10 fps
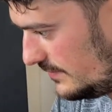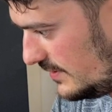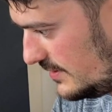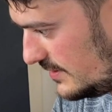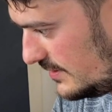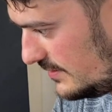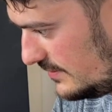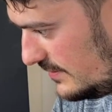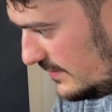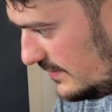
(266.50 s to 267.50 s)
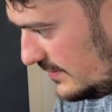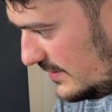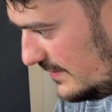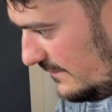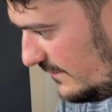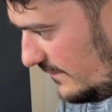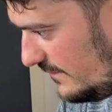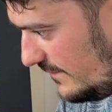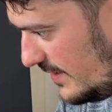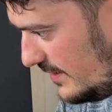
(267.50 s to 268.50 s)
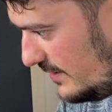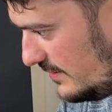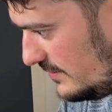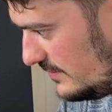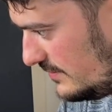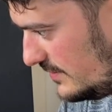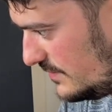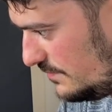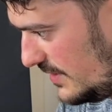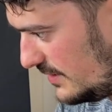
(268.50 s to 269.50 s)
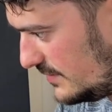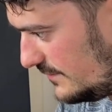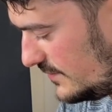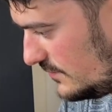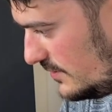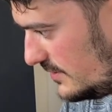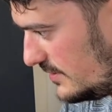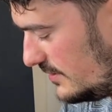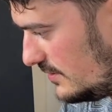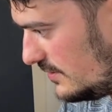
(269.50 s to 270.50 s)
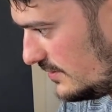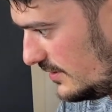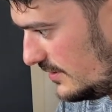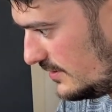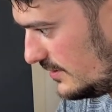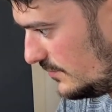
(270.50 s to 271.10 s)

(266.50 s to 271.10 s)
there's some final specks of soil still on here that we